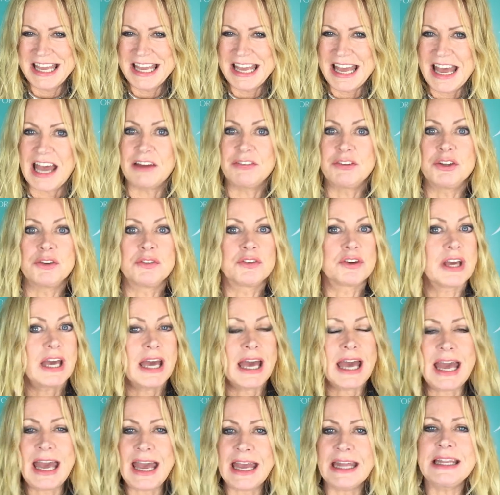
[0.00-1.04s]
If you've got
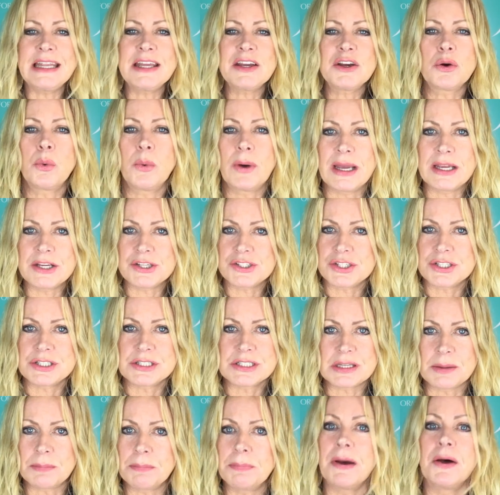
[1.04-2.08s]
any questions
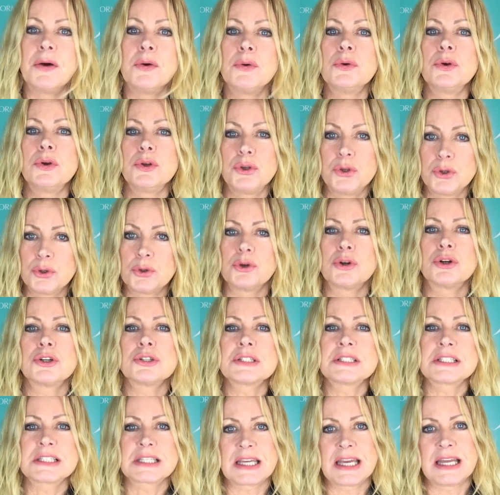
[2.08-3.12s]
about your
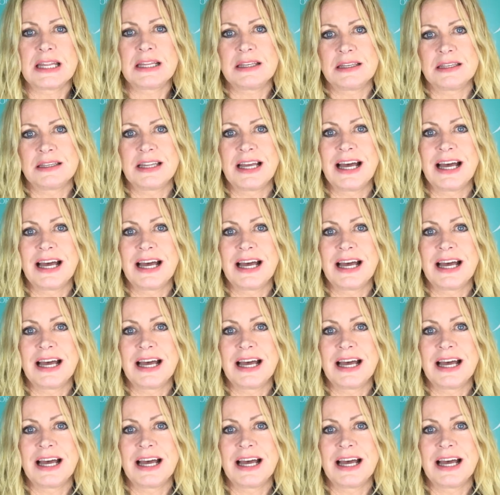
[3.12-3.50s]
skin